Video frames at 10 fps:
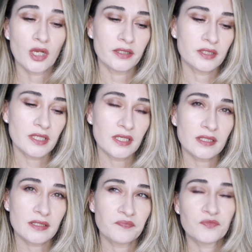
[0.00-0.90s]
like
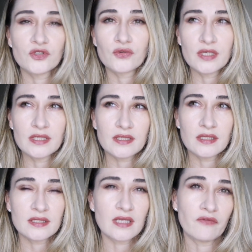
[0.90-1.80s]
this. There is
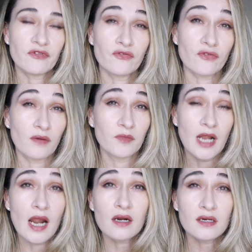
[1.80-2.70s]
something from
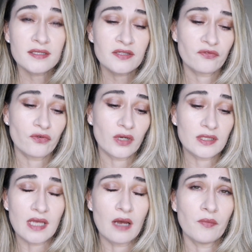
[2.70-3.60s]
NARS, for
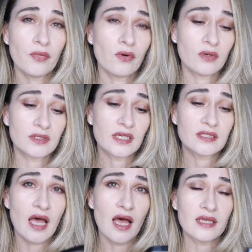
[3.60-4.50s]
example, that
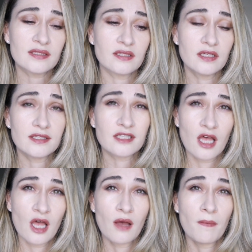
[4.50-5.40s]
has this
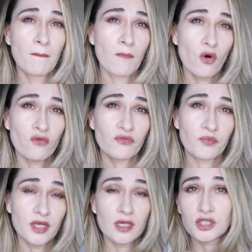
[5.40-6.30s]
mauve
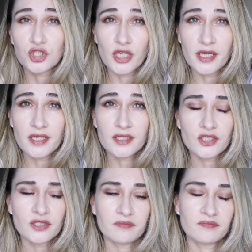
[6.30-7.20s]
pink shade,
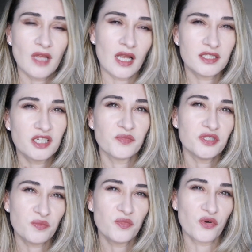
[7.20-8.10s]
a little
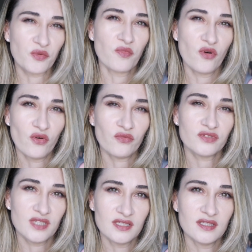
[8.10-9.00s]
bit more mauve
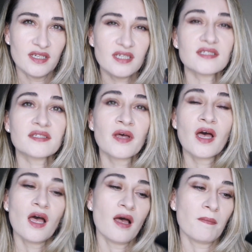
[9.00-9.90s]
than this,
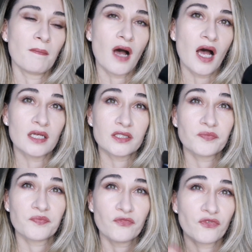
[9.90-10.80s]
but
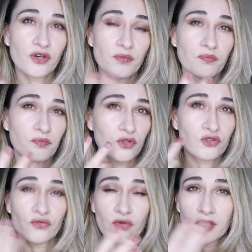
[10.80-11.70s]
very
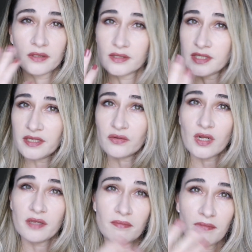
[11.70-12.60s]
beautiful. They
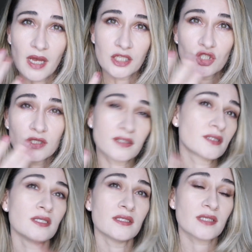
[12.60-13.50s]
really matches
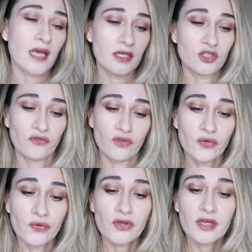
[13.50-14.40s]
this kind of
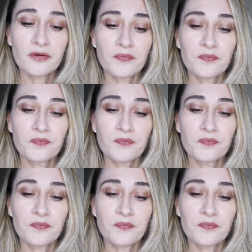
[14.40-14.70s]
look,